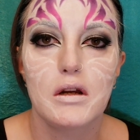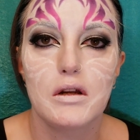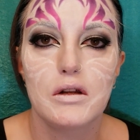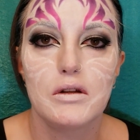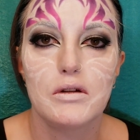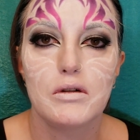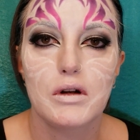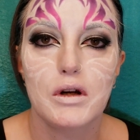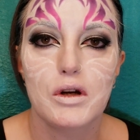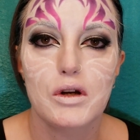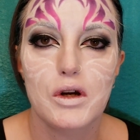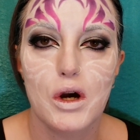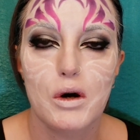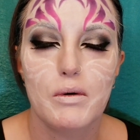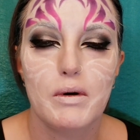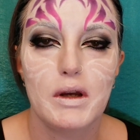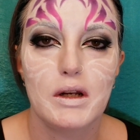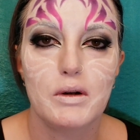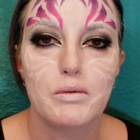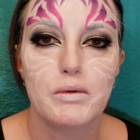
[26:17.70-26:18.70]
you can go
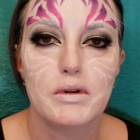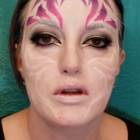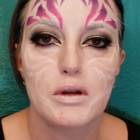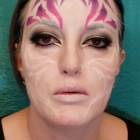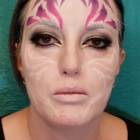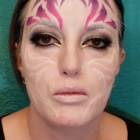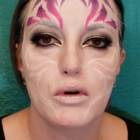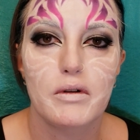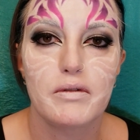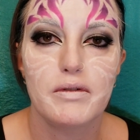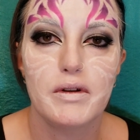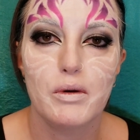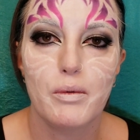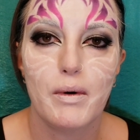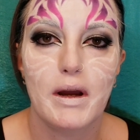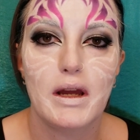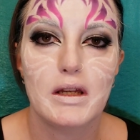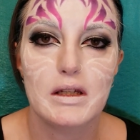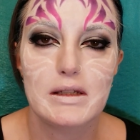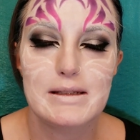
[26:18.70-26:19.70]
in with the Morphe
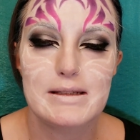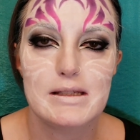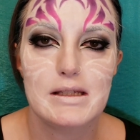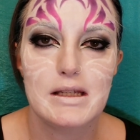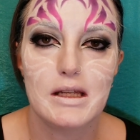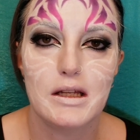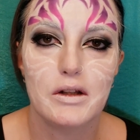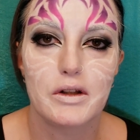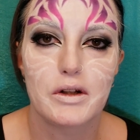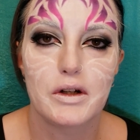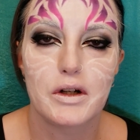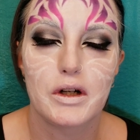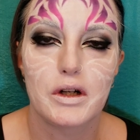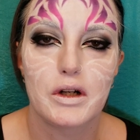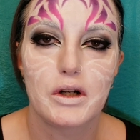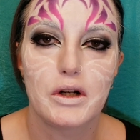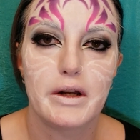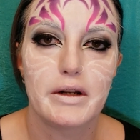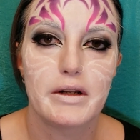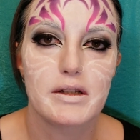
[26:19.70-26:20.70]
white
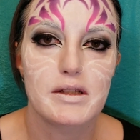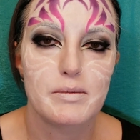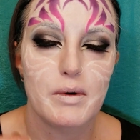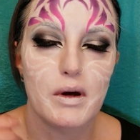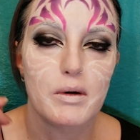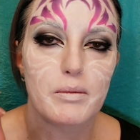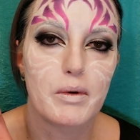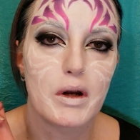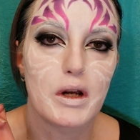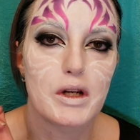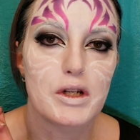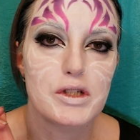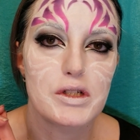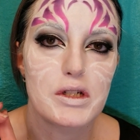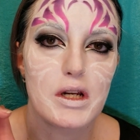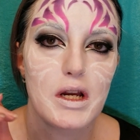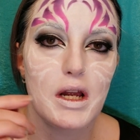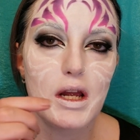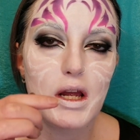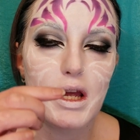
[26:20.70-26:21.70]
concealer and a small brush
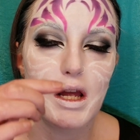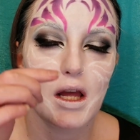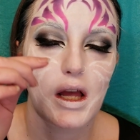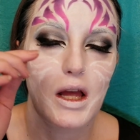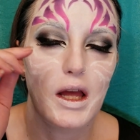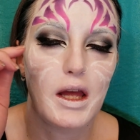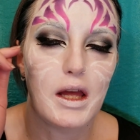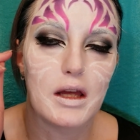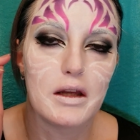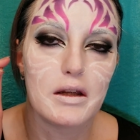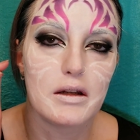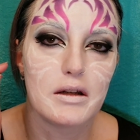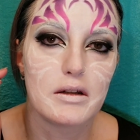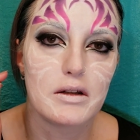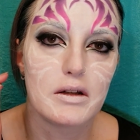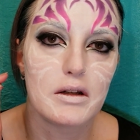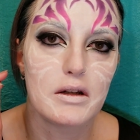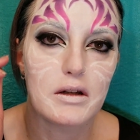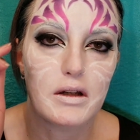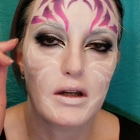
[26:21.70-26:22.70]
and
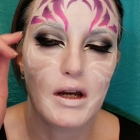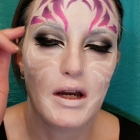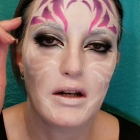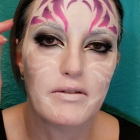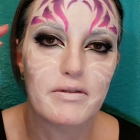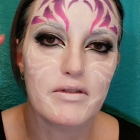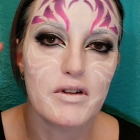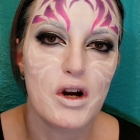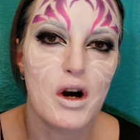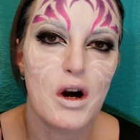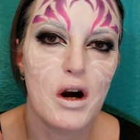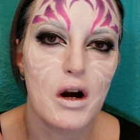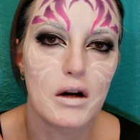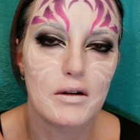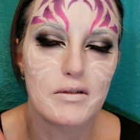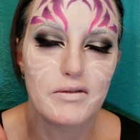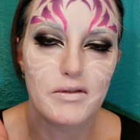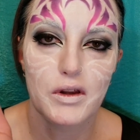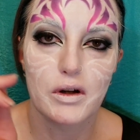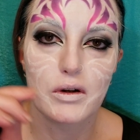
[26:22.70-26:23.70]
kind of
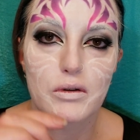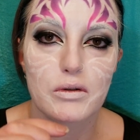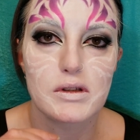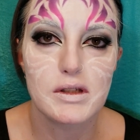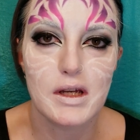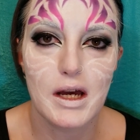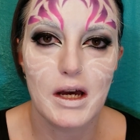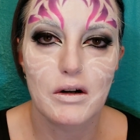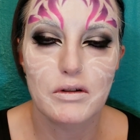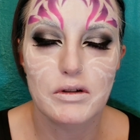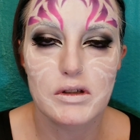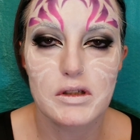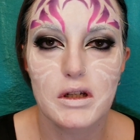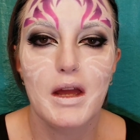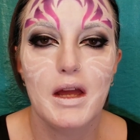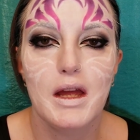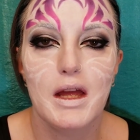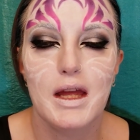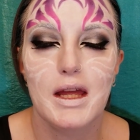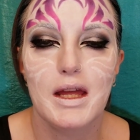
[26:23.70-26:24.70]
carve those out.
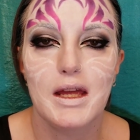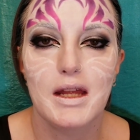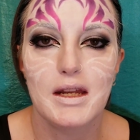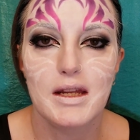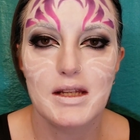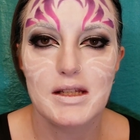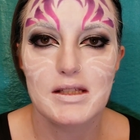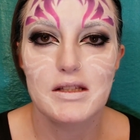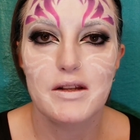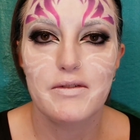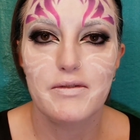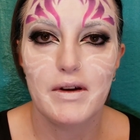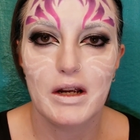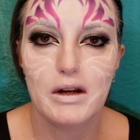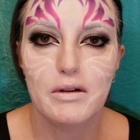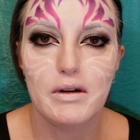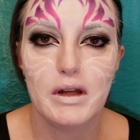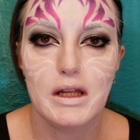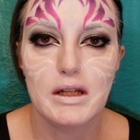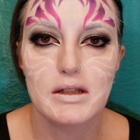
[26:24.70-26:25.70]
It is
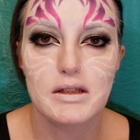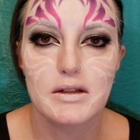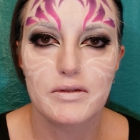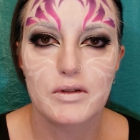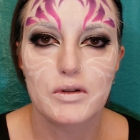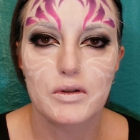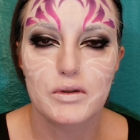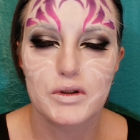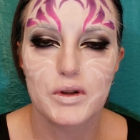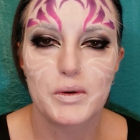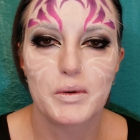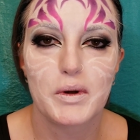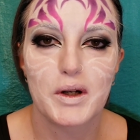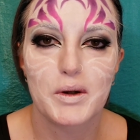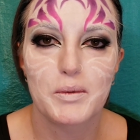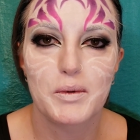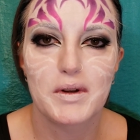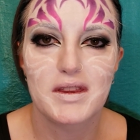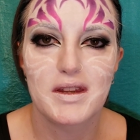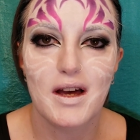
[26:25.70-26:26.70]
very difficult to work
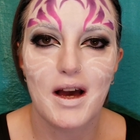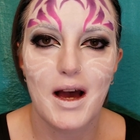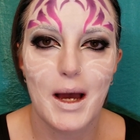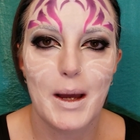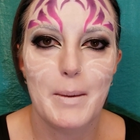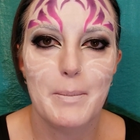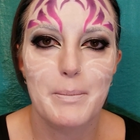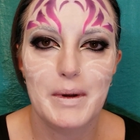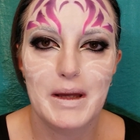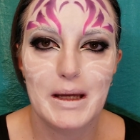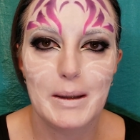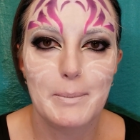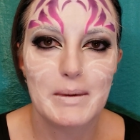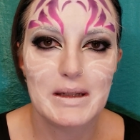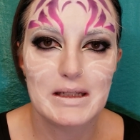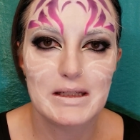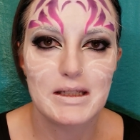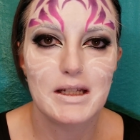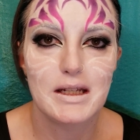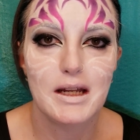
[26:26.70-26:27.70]
with the high
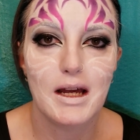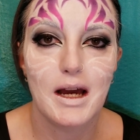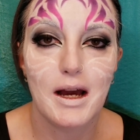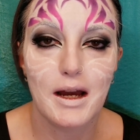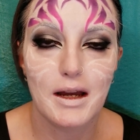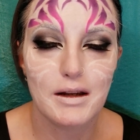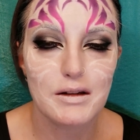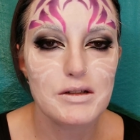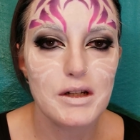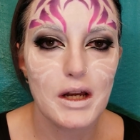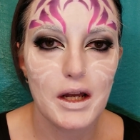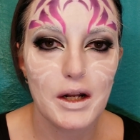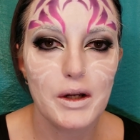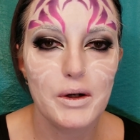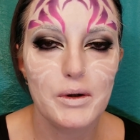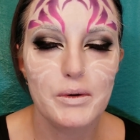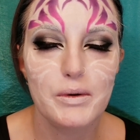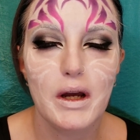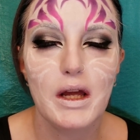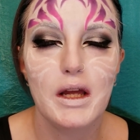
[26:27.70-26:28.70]
pigmented
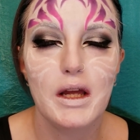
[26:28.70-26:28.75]
eyeshadow